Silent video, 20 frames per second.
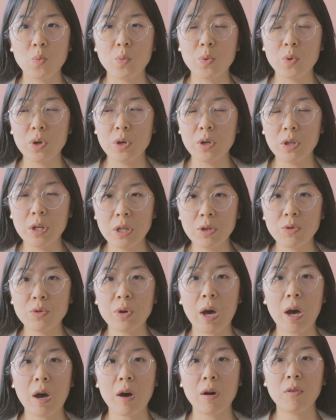we need
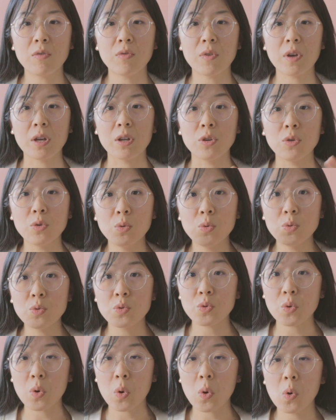to have a
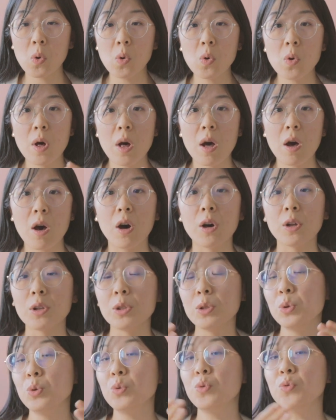neutral,
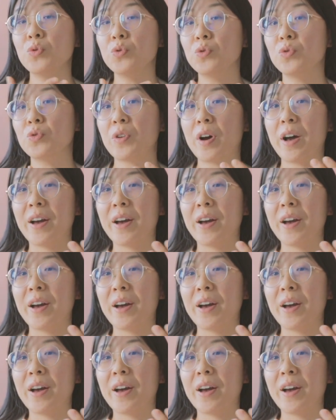aloof